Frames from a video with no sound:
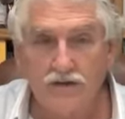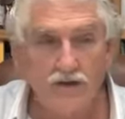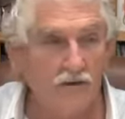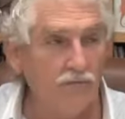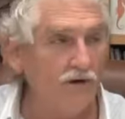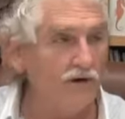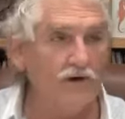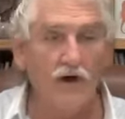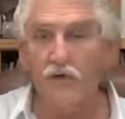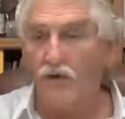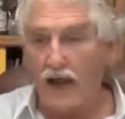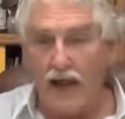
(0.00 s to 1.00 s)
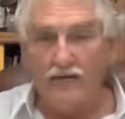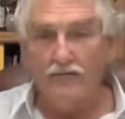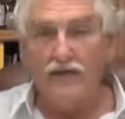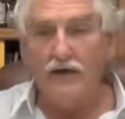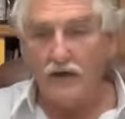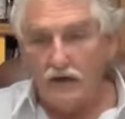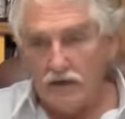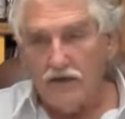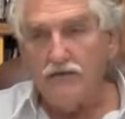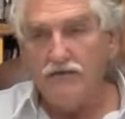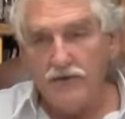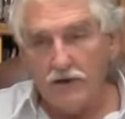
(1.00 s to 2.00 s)
And then when you don't have it,
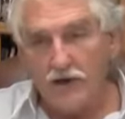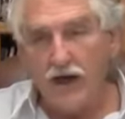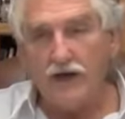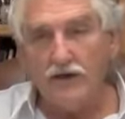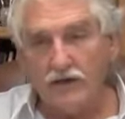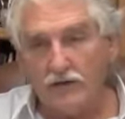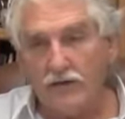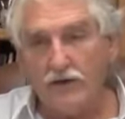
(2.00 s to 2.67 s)
you feel like you're